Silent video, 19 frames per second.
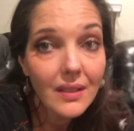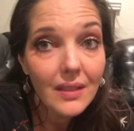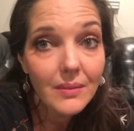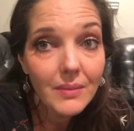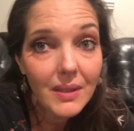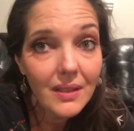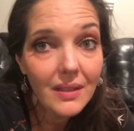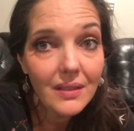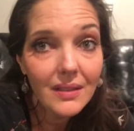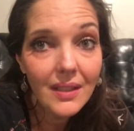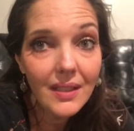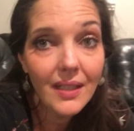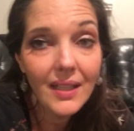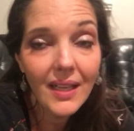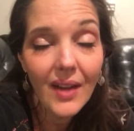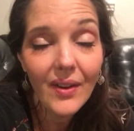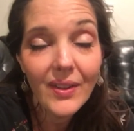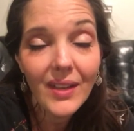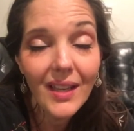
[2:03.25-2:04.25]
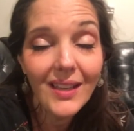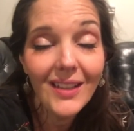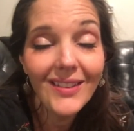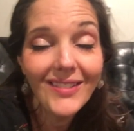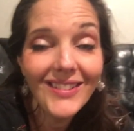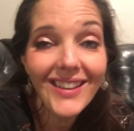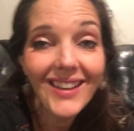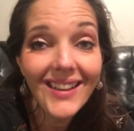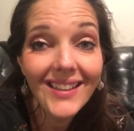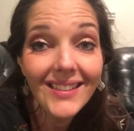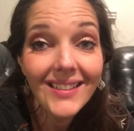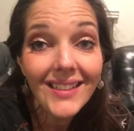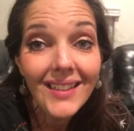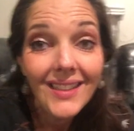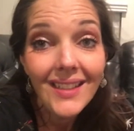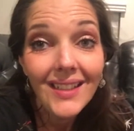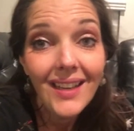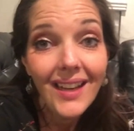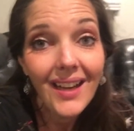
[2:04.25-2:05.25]
I mean, how can you not?
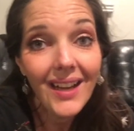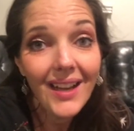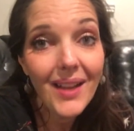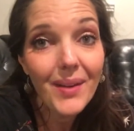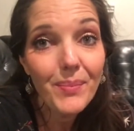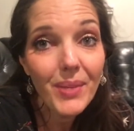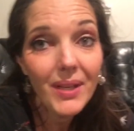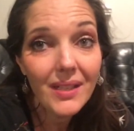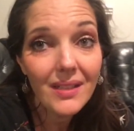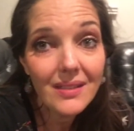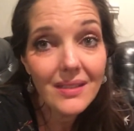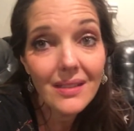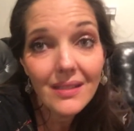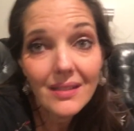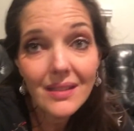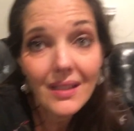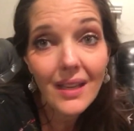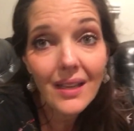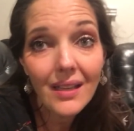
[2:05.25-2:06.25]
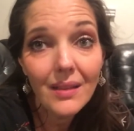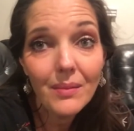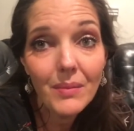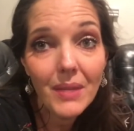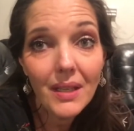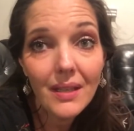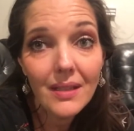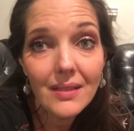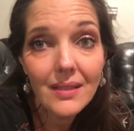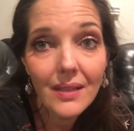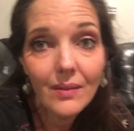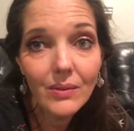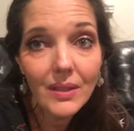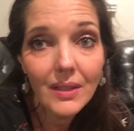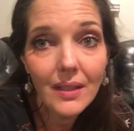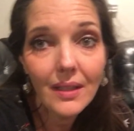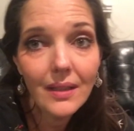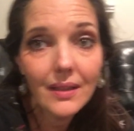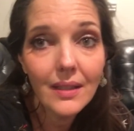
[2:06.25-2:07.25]
Um, but it's exciting because I
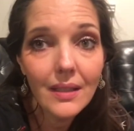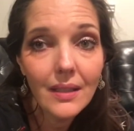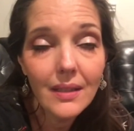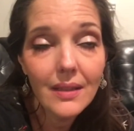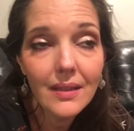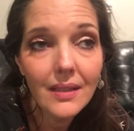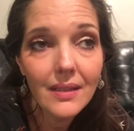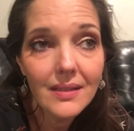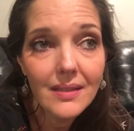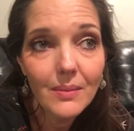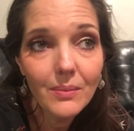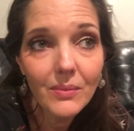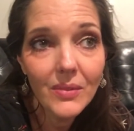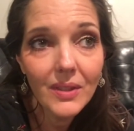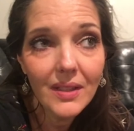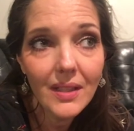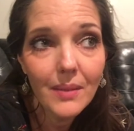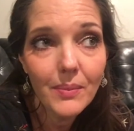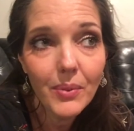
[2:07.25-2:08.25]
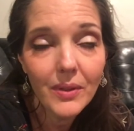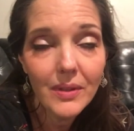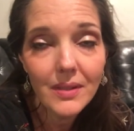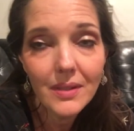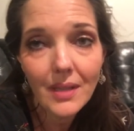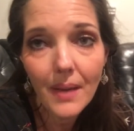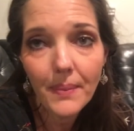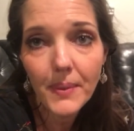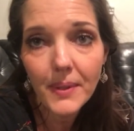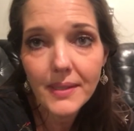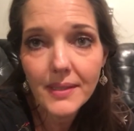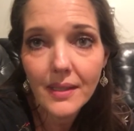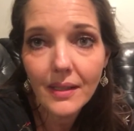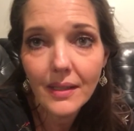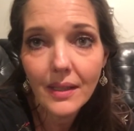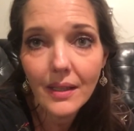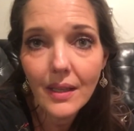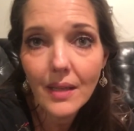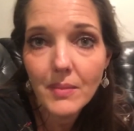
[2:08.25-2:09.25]
really think that some really important topics are
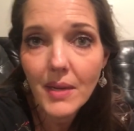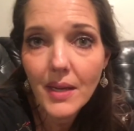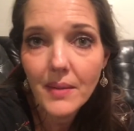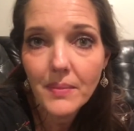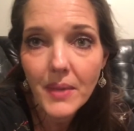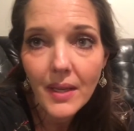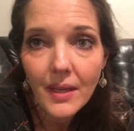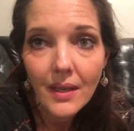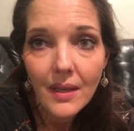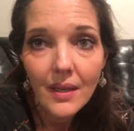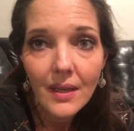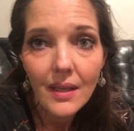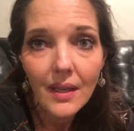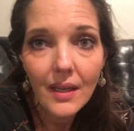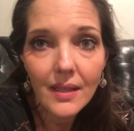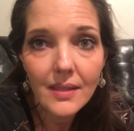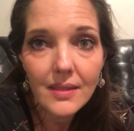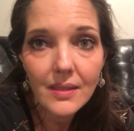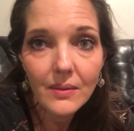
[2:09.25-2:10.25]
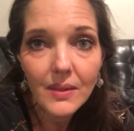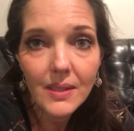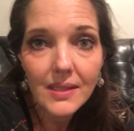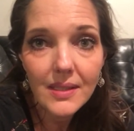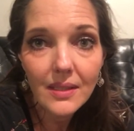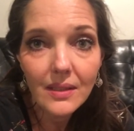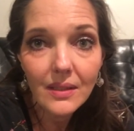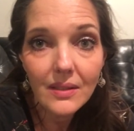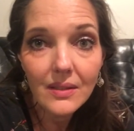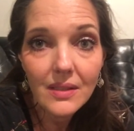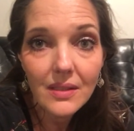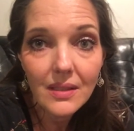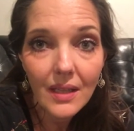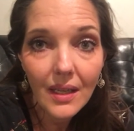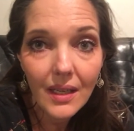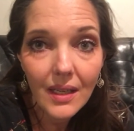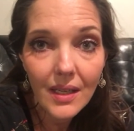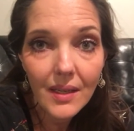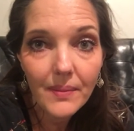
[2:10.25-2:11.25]
going to come up as a result.
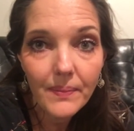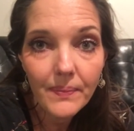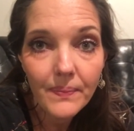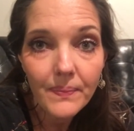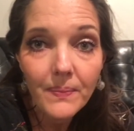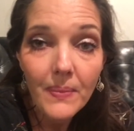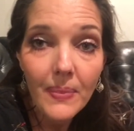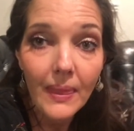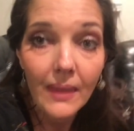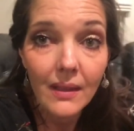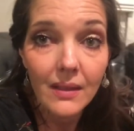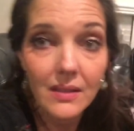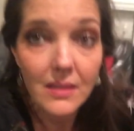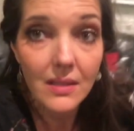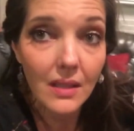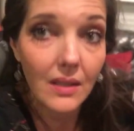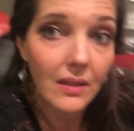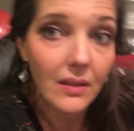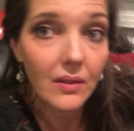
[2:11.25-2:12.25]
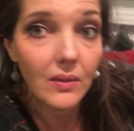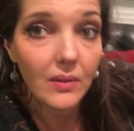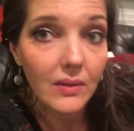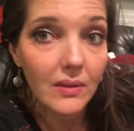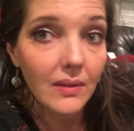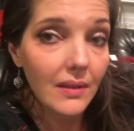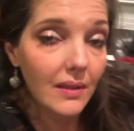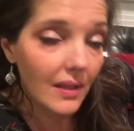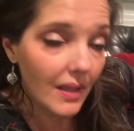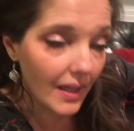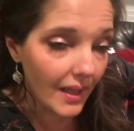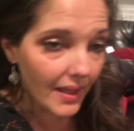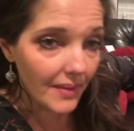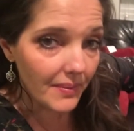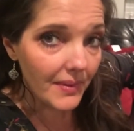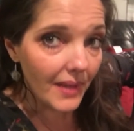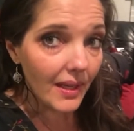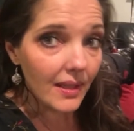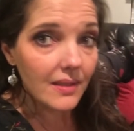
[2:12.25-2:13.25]
Um, so uh,
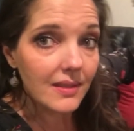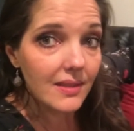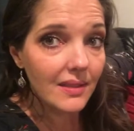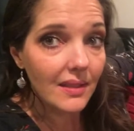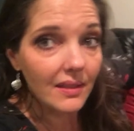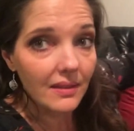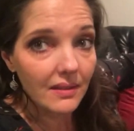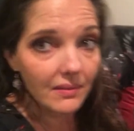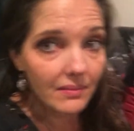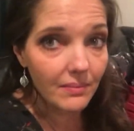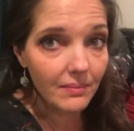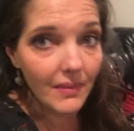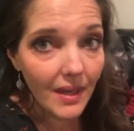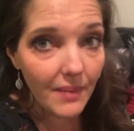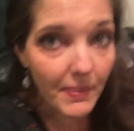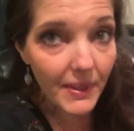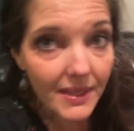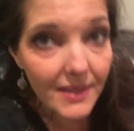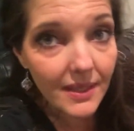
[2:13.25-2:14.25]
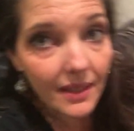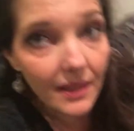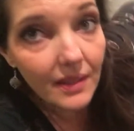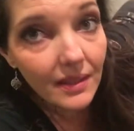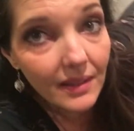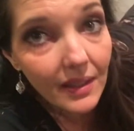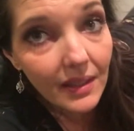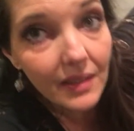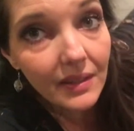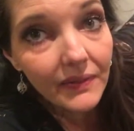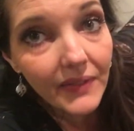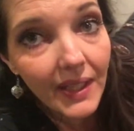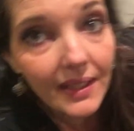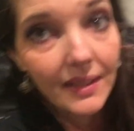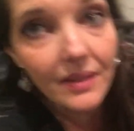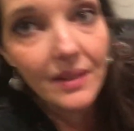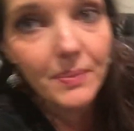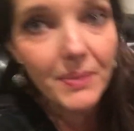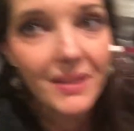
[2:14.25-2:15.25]
that's my basic little
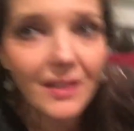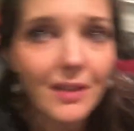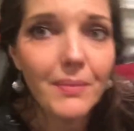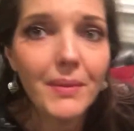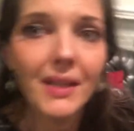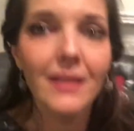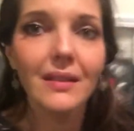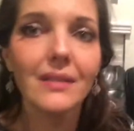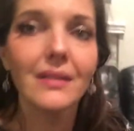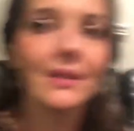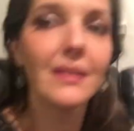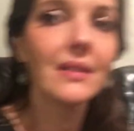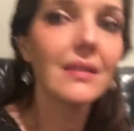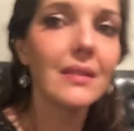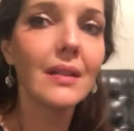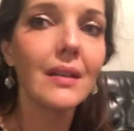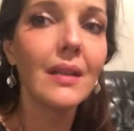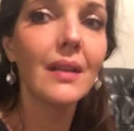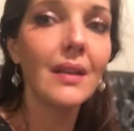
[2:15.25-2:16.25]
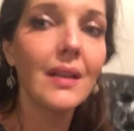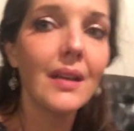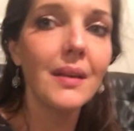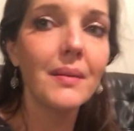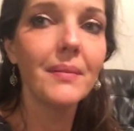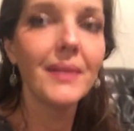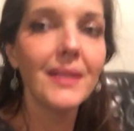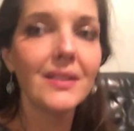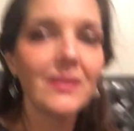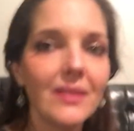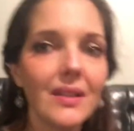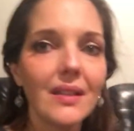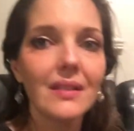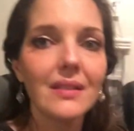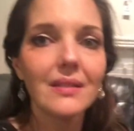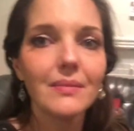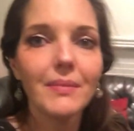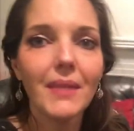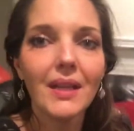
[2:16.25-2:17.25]
follow-up. And oh my goodness, my
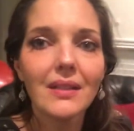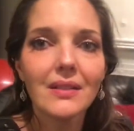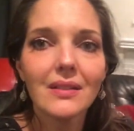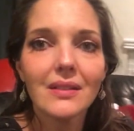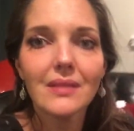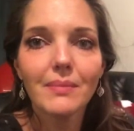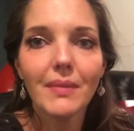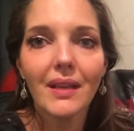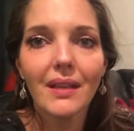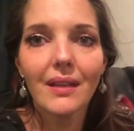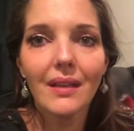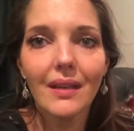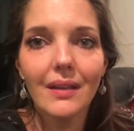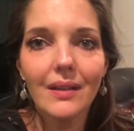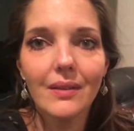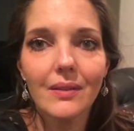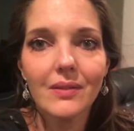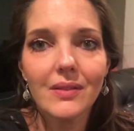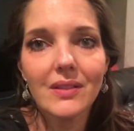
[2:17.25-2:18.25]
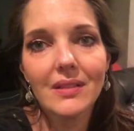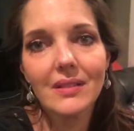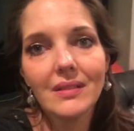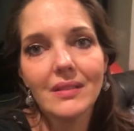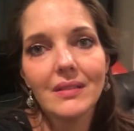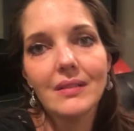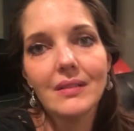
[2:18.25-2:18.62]
dress matches my couch.